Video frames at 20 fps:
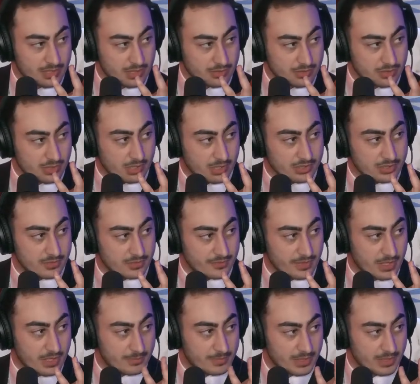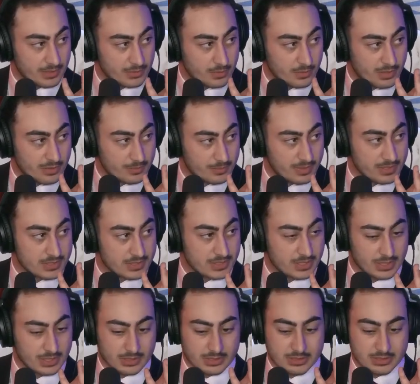introduction of that being one of the best
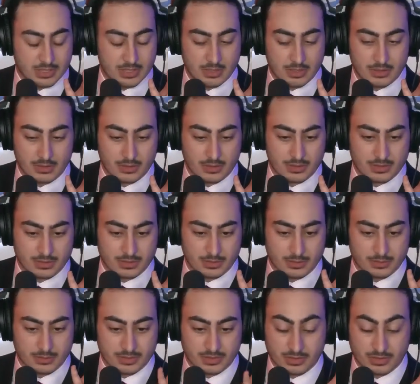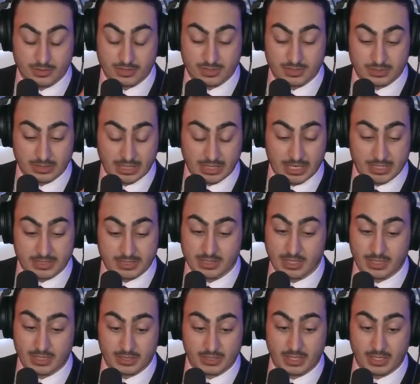things to use as a case
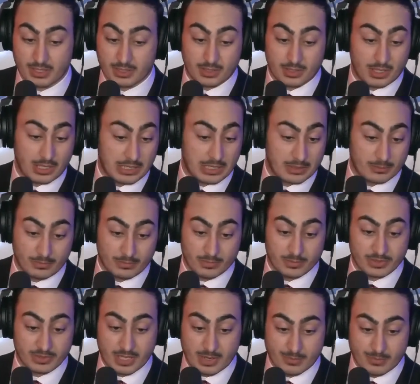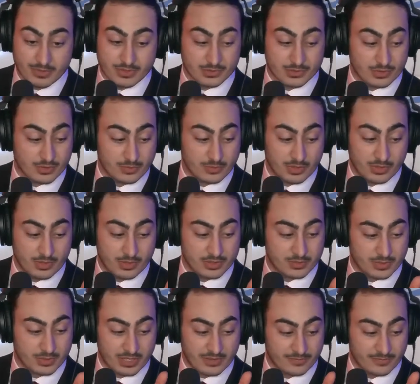study, with Aboriginal communities,
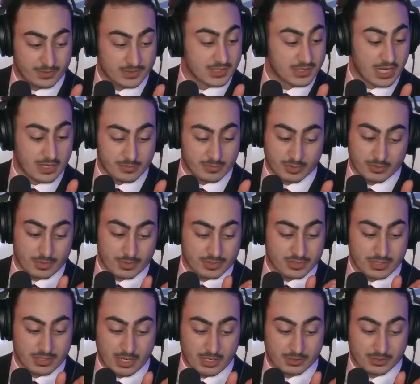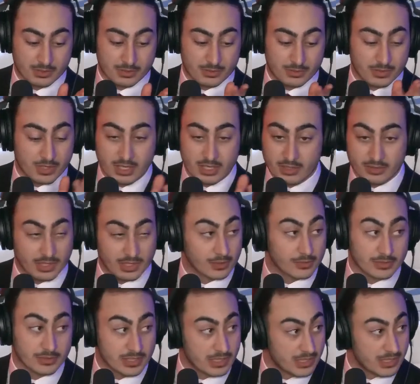when they first came across alcohol, they
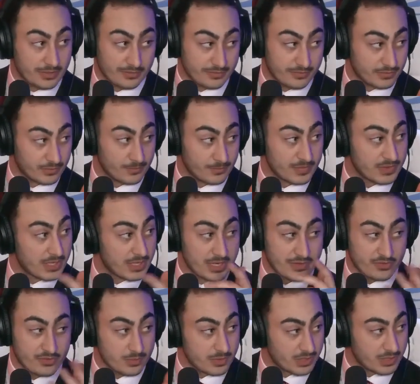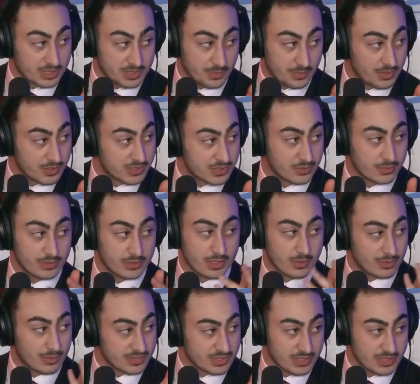couldn't get enough of it. They'd never been exposed to it. It
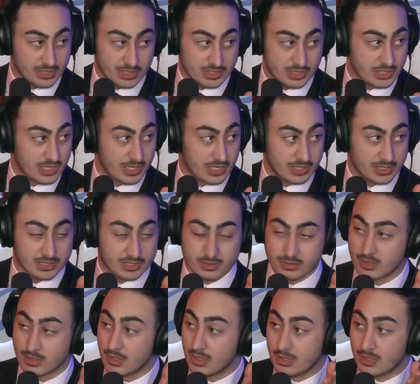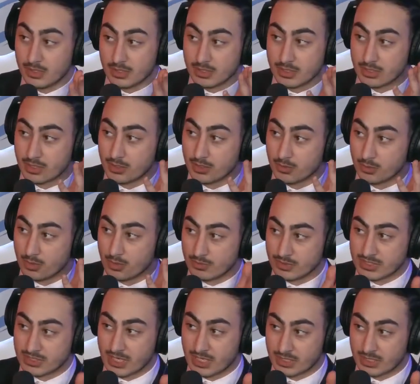wasn't in their genetics. What
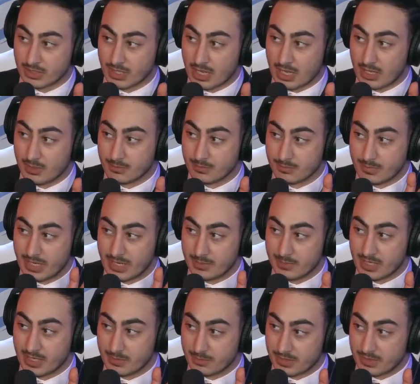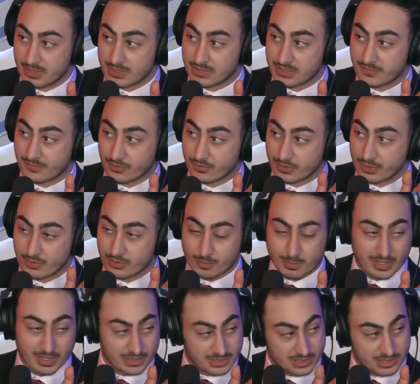would take many, many beers for
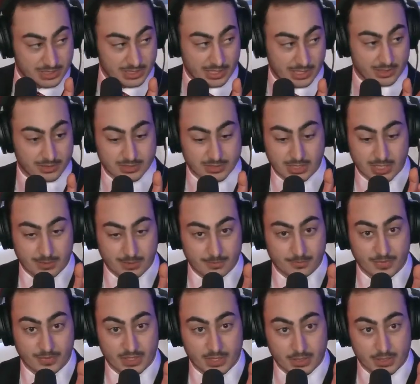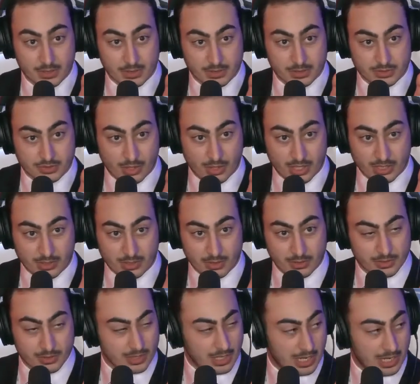Europeans to get drunk
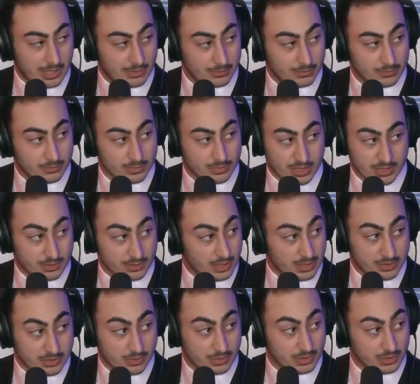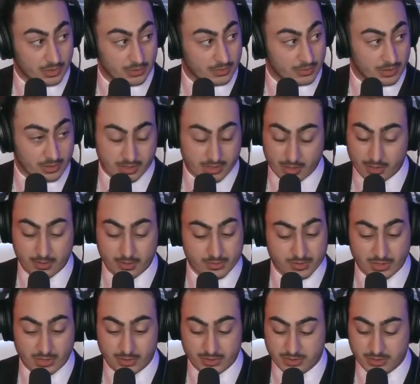on, it took a lot,
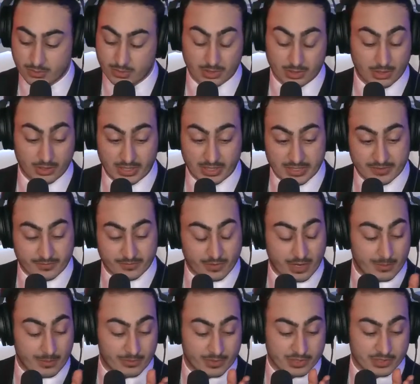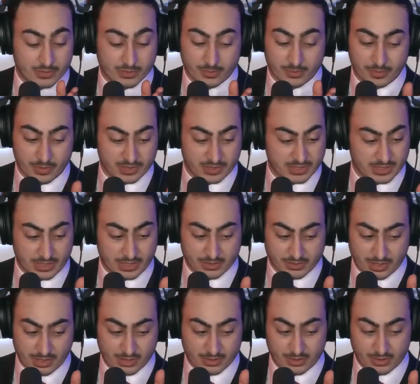took a lot less for Aboriginal communities to get
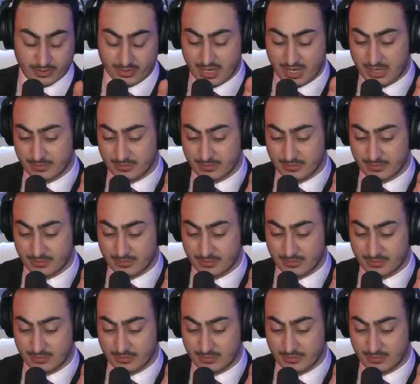drunk on.